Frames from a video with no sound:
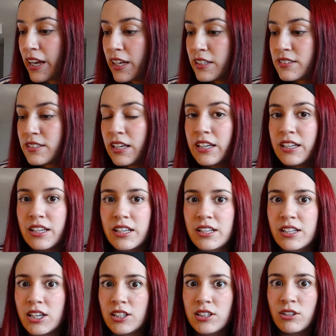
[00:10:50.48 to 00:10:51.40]
I had
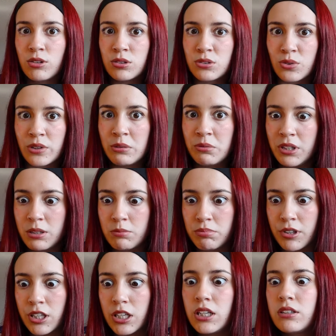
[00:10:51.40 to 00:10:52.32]
taken a little 3-week
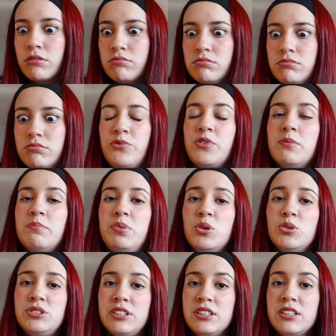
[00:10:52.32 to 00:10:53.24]
break from
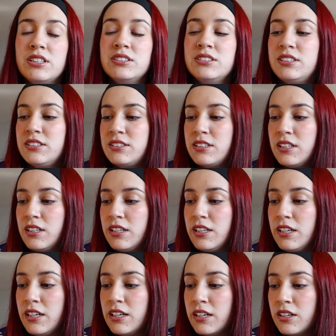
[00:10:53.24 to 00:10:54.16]
posting
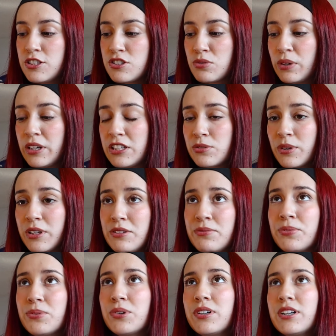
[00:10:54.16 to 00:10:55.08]
consistently in
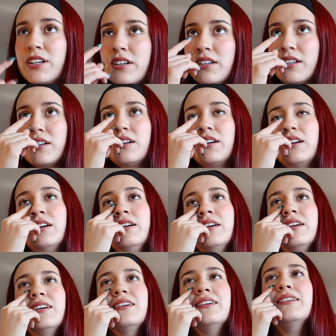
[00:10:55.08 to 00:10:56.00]
2024.
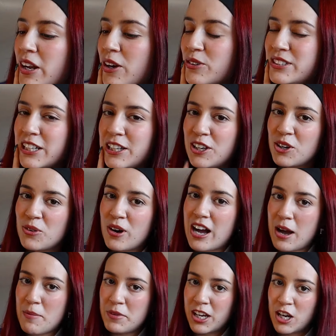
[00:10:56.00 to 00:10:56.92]
But I was like, you know
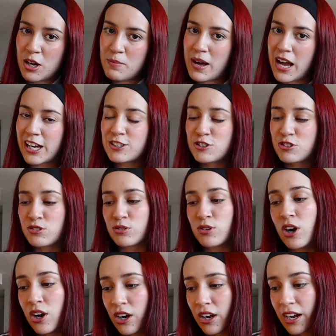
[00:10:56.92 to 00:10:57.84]
what? I'm gonna come back
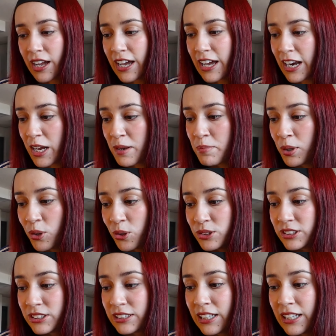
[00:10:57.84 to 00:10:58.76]
strong. And I
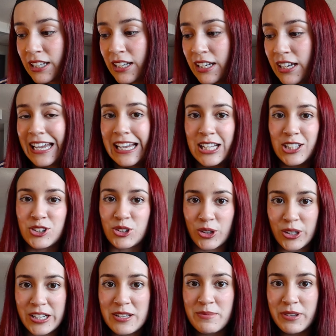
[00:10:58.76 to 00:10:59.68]
posted a
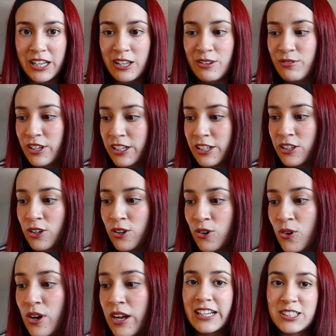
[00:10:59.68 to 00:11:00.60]
30-minute
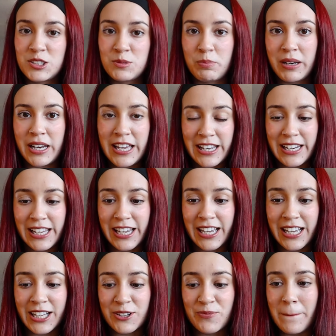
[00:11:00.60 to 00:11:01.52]
video
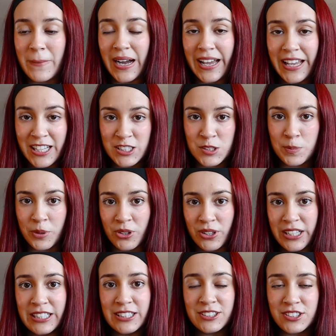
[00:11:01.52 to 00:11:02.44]
explaining my
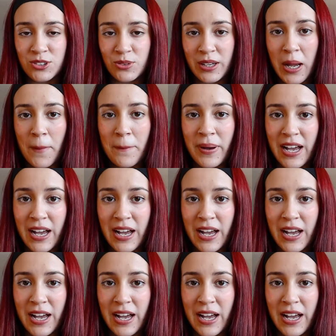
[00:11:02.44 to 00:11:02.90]
experience doing a